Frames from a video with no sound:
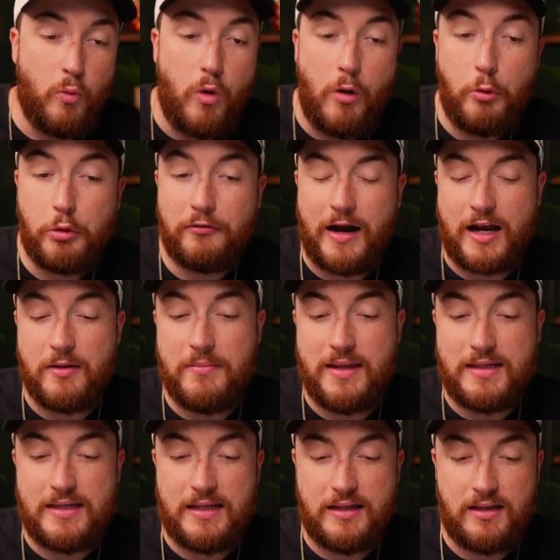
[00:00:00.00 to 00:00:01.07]
What we're
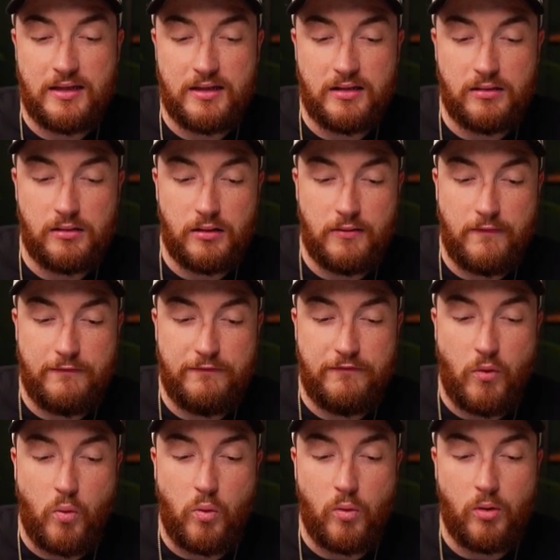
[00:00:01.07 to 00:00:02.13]
recommending
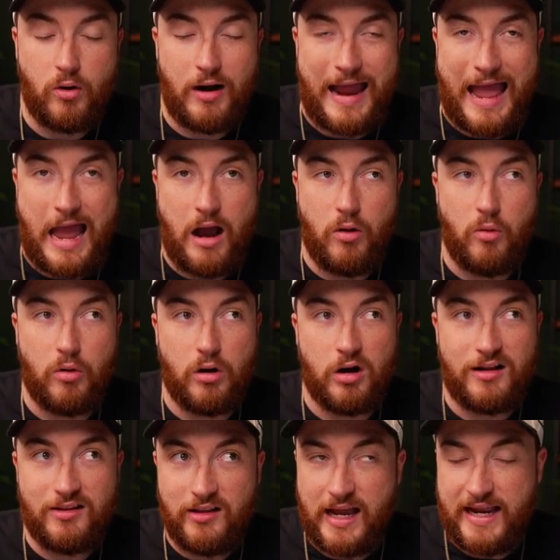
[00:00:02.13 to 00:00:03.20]
for
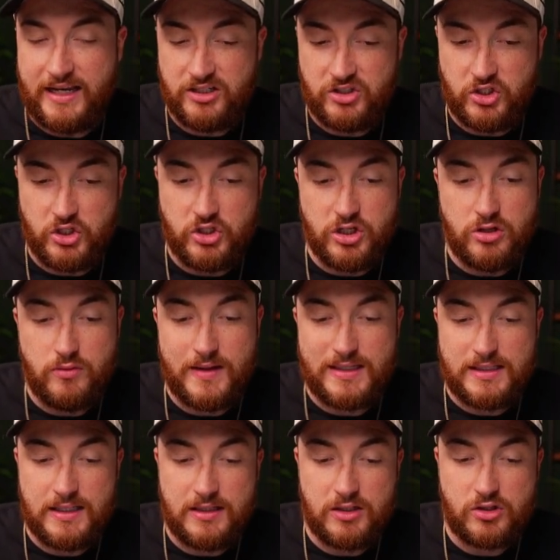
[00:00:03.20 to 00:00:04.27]
our clients to do
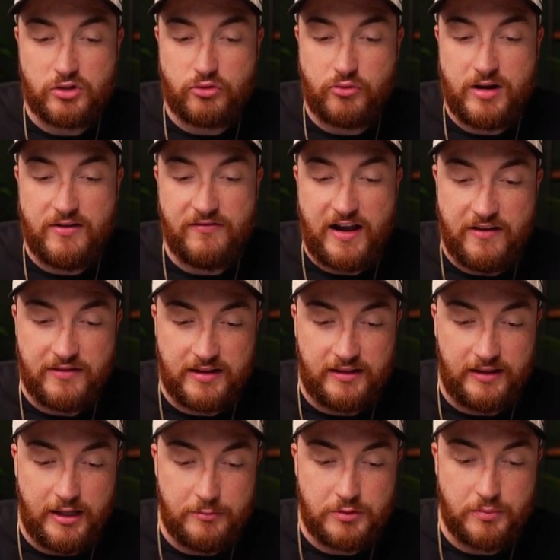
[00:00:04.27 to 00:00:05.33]
is send us 3 to 5
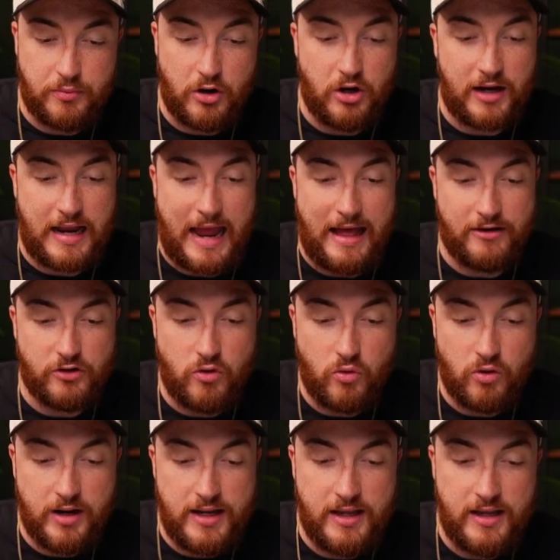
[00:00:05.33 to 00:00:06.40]
clips per
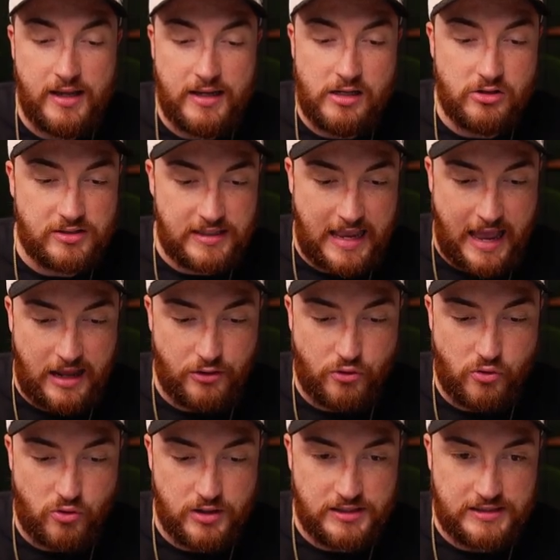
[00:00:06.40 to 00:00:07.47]
category. Here's the
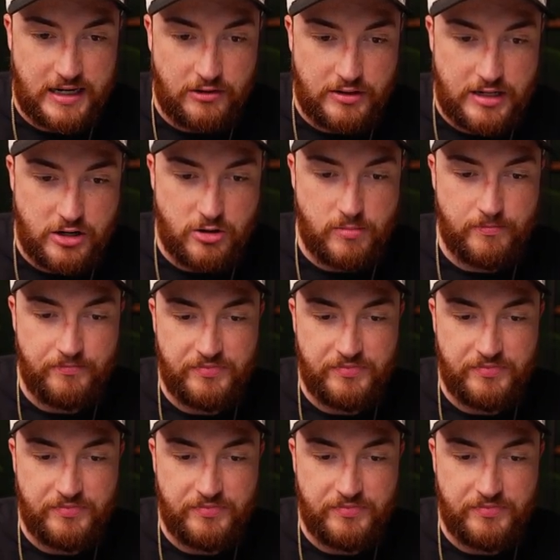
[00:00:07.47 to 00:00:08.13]
categories down here.